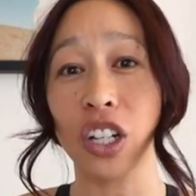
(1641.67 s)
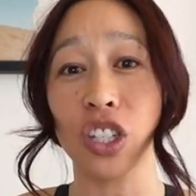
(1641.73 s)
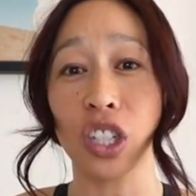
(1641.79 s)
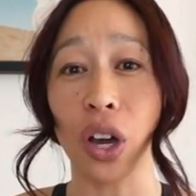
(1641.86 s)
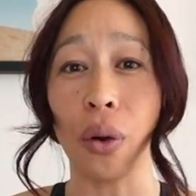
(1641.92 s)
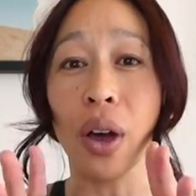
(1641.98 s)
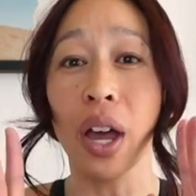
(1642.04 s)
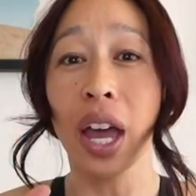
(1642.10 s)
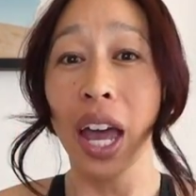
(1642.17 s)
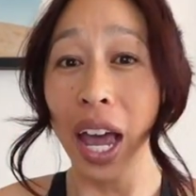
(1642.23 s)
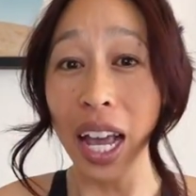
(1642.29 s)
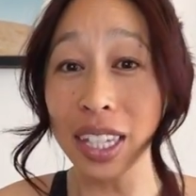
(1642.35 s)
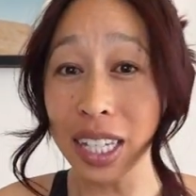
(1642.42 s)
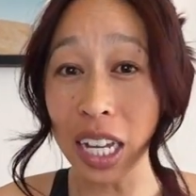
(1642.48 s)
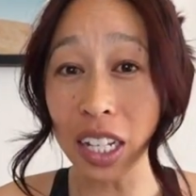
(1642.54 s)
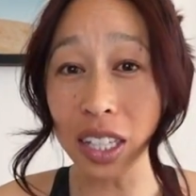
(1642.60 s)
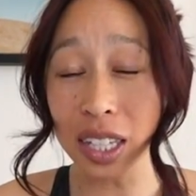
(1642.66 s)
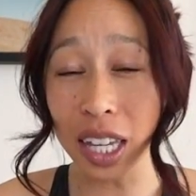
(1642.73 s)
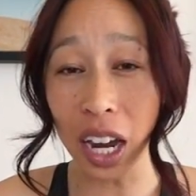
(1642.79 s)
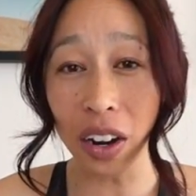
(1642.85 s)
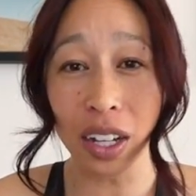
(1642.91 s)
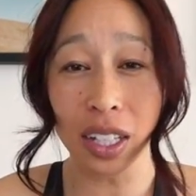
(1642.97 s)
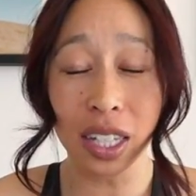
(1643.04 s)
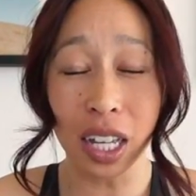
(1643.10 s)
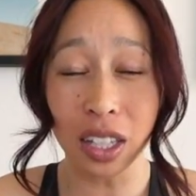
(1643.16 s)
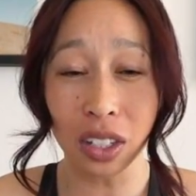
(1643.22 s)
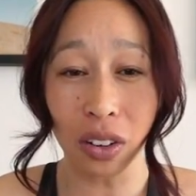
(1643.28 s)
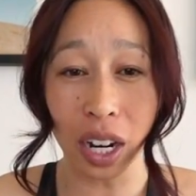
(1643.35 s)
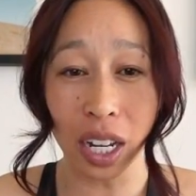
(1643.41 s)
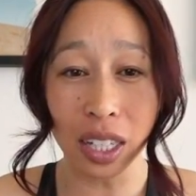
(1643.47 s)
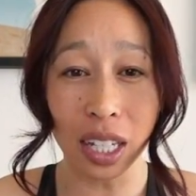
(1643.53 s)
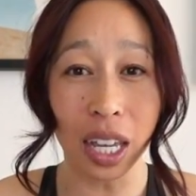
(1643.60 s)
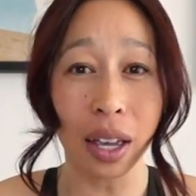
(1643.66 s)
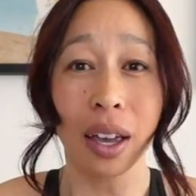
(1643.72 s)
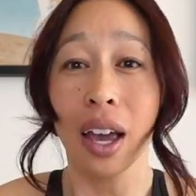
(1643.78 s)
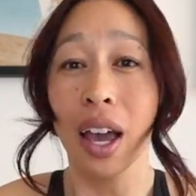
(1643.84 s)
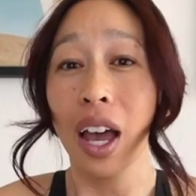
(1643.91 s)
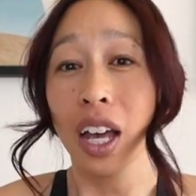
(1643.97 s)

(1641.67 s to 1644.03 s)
So it sounds scary, it sounds crazy.